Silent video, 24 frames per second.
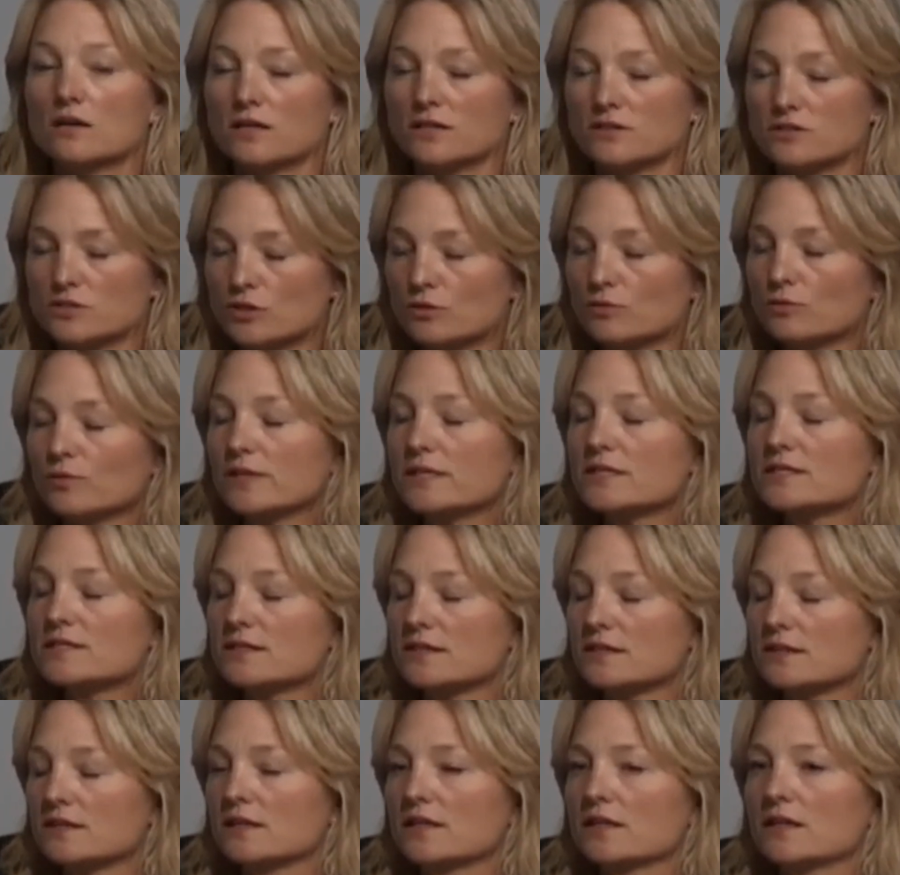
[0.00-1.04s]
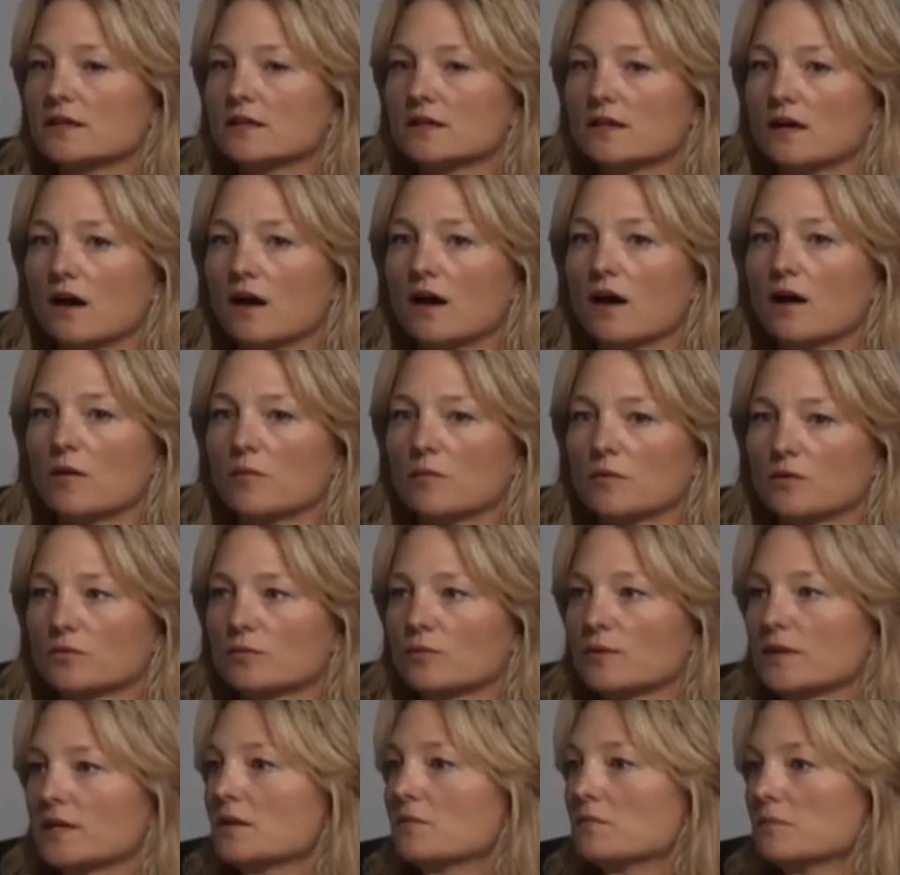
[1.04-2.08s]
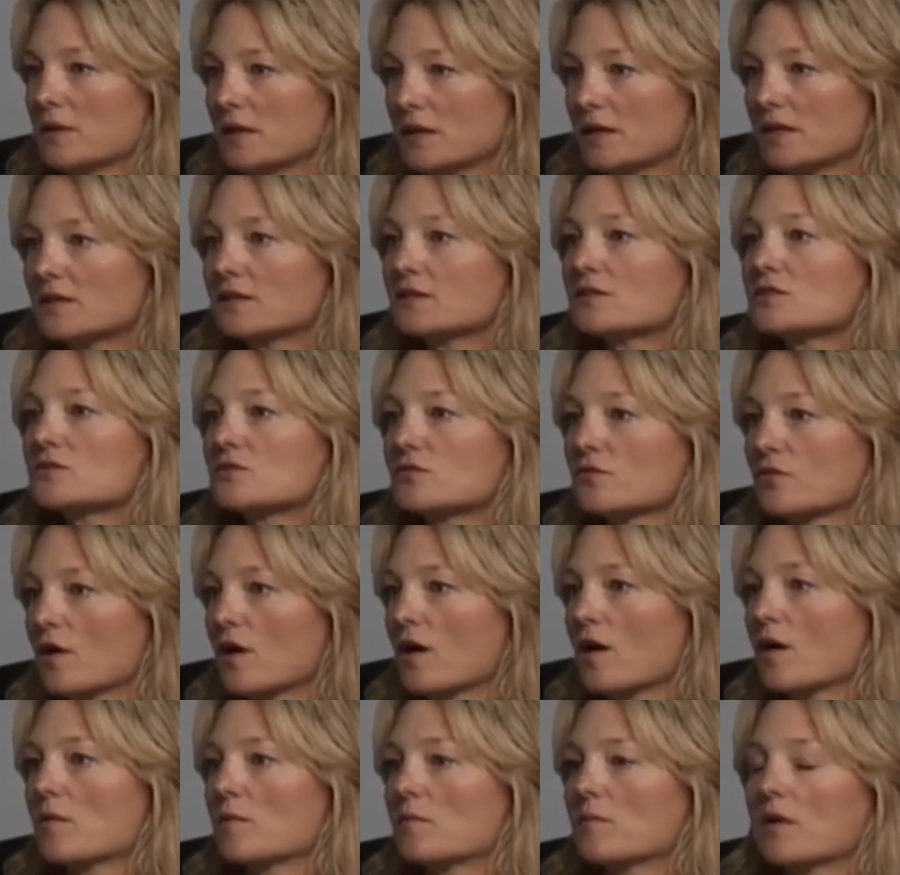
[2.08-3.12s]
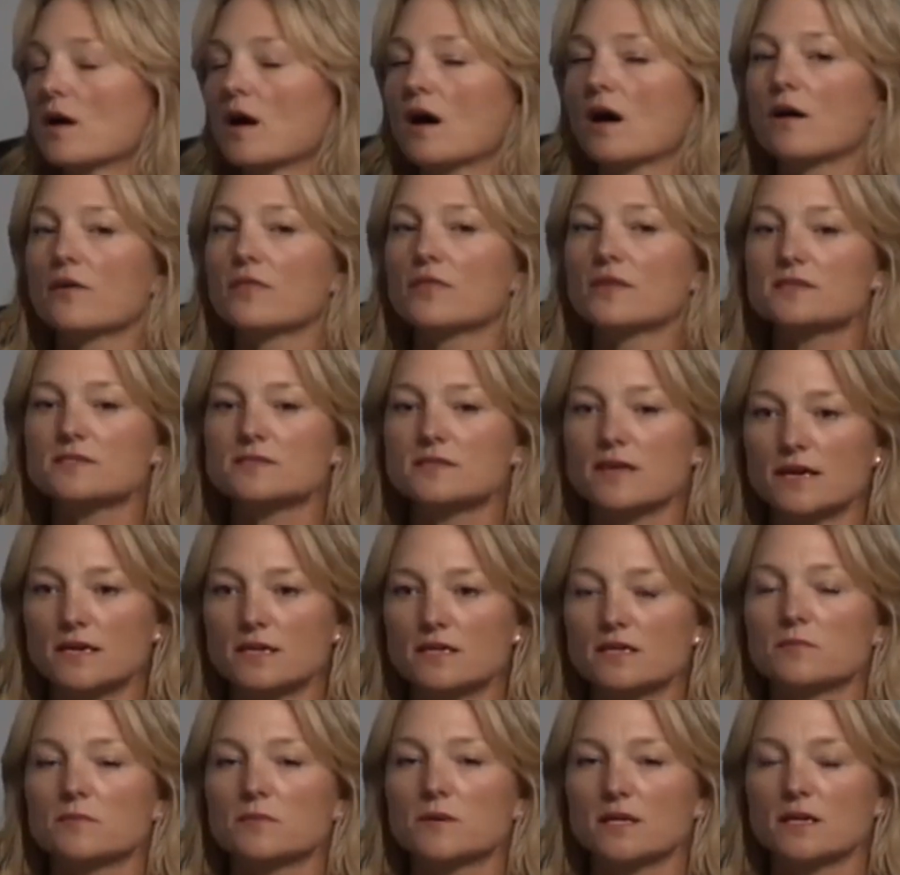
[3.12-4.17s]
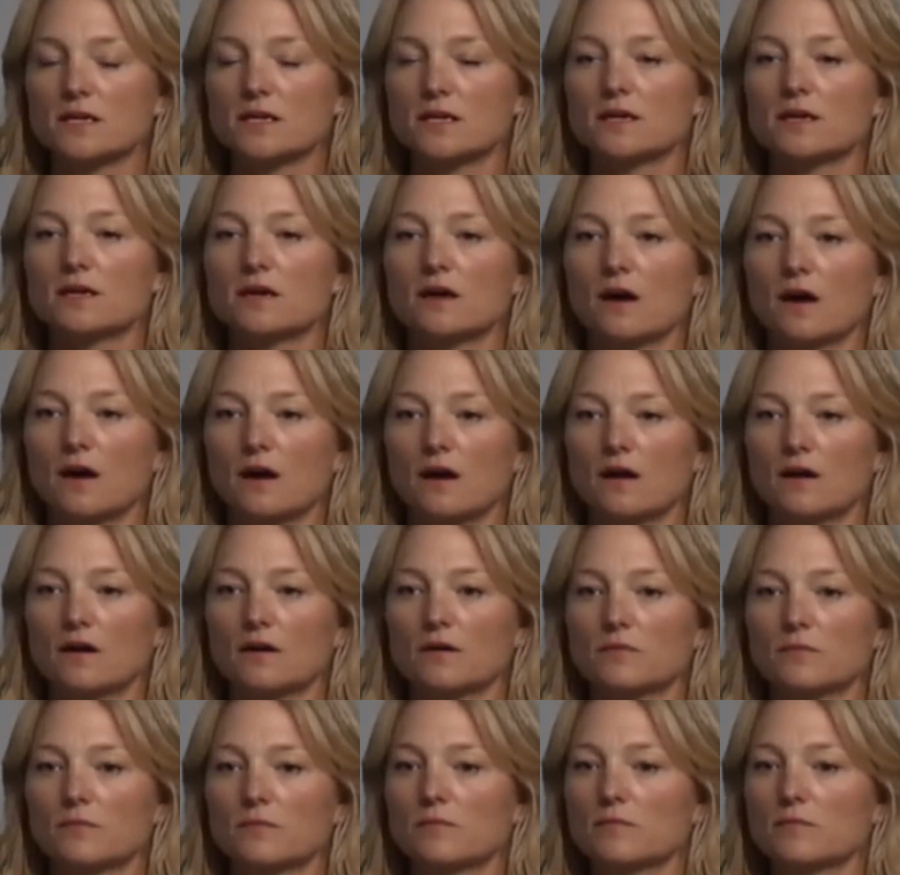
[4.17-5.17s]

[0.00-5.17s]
until recently, um, with reading minutes from uh, the site committee Uh,